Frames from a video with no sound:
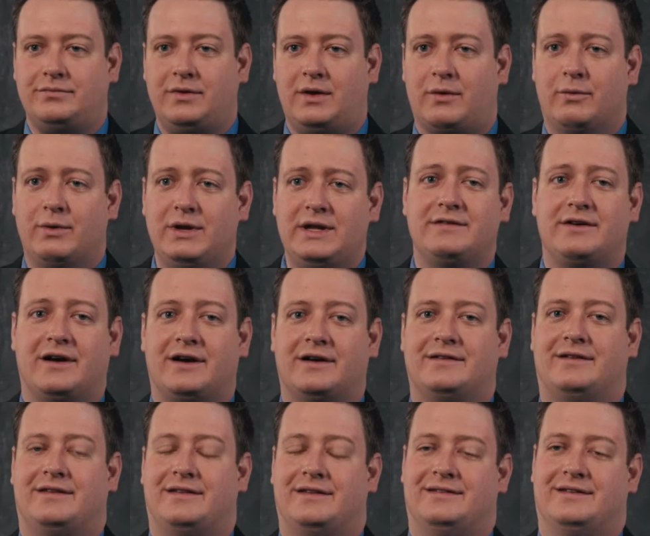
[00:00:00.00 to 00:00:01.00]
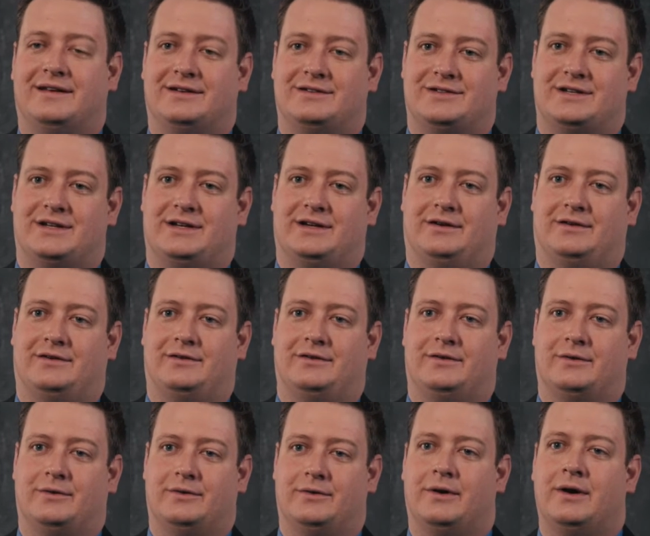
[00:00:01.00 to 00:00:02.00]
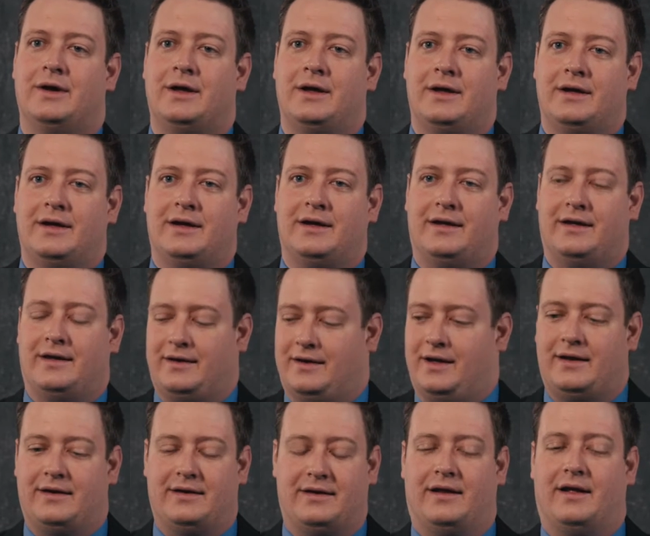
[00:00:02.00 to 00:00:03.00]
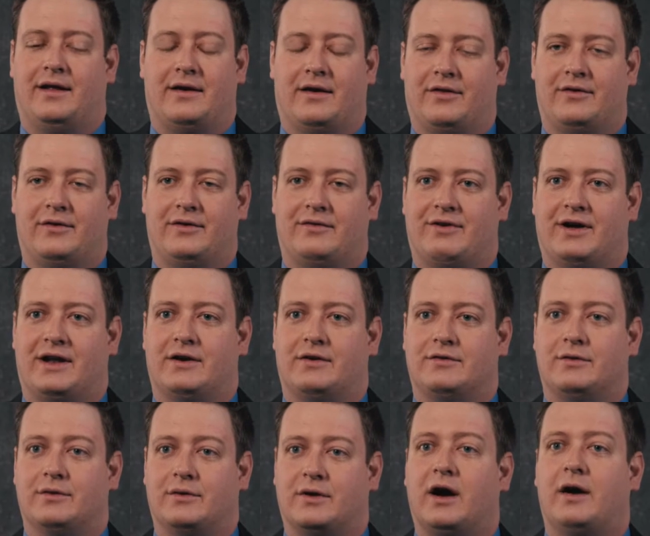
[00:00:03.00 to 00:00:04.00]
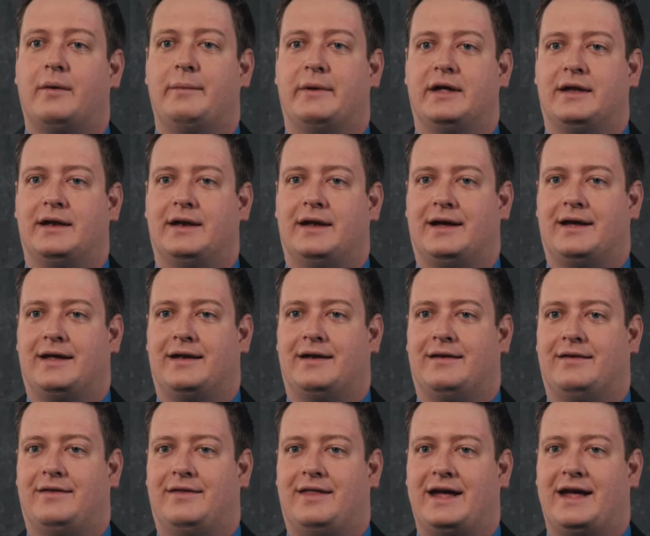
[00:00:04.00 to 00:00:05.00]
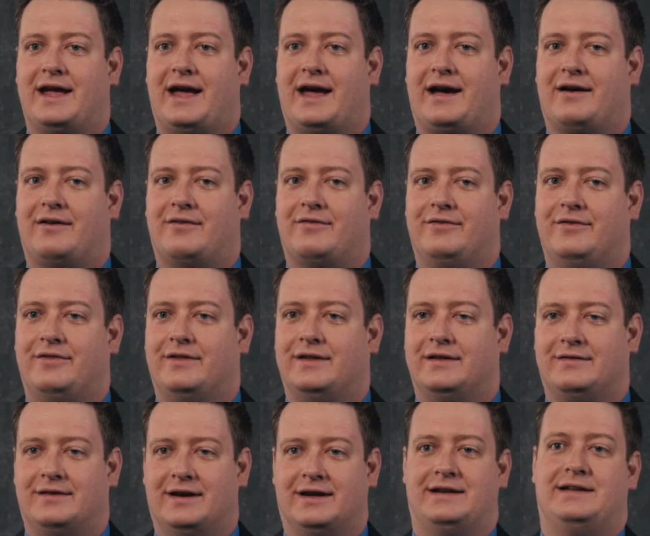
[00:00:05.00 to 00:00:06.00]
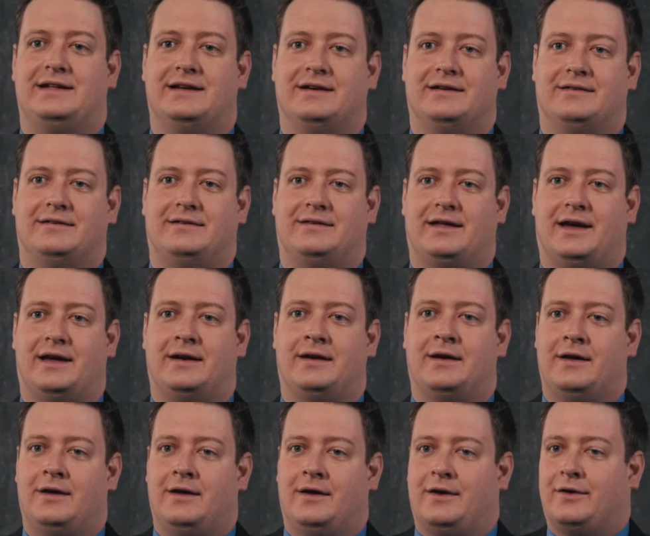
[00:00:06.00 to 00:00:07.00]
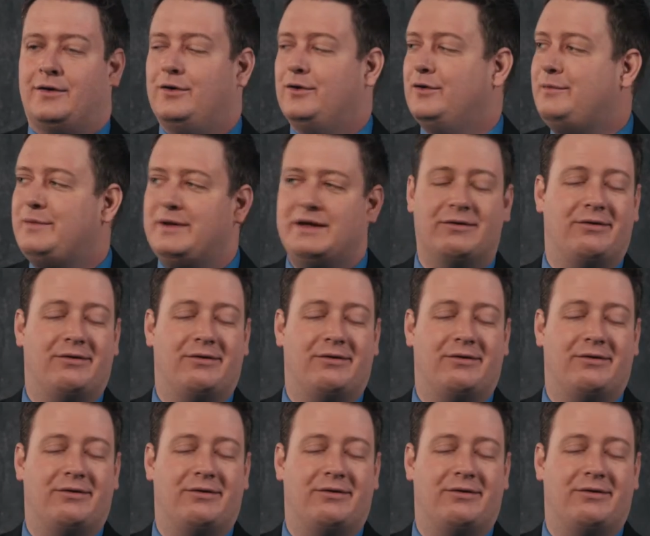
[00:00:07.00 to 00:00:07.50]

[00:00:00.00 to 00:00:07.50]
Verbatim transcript: we talk to these engineers who, and, and, and other inventors who come in and they have these ideas that could be